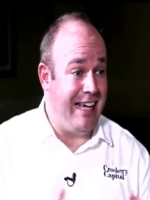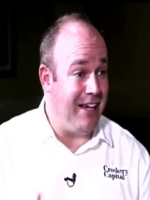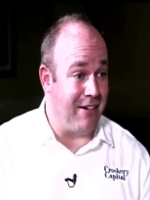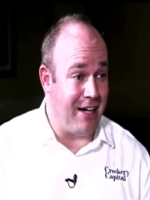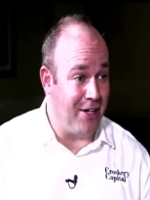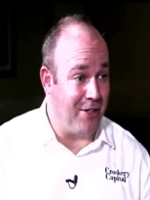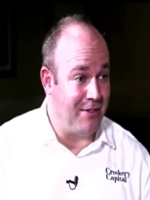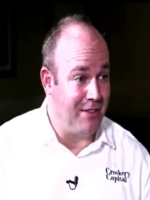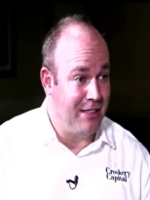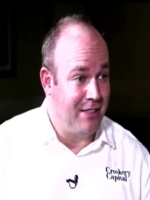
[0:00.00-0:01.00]
king right now,
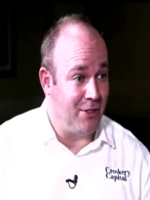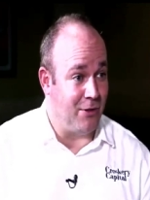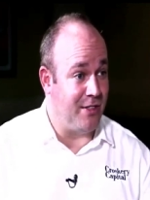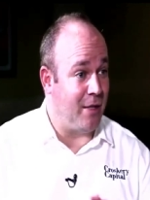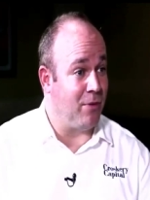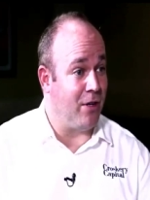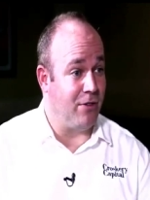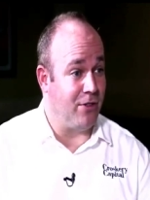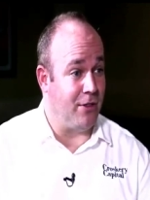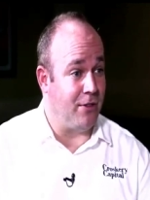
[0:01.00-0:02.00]
so separate
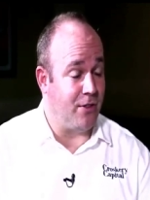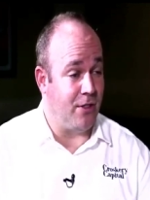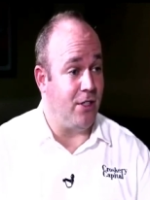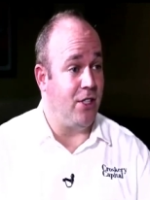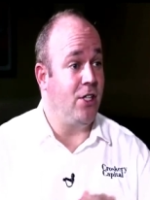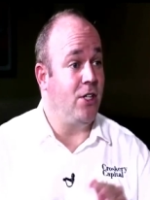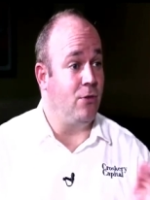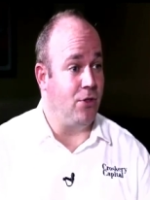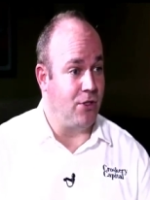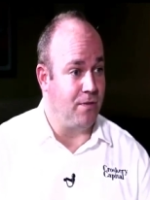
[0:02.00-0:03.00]
results
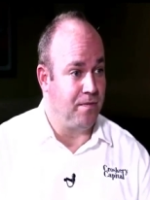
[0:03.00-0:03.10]
huge.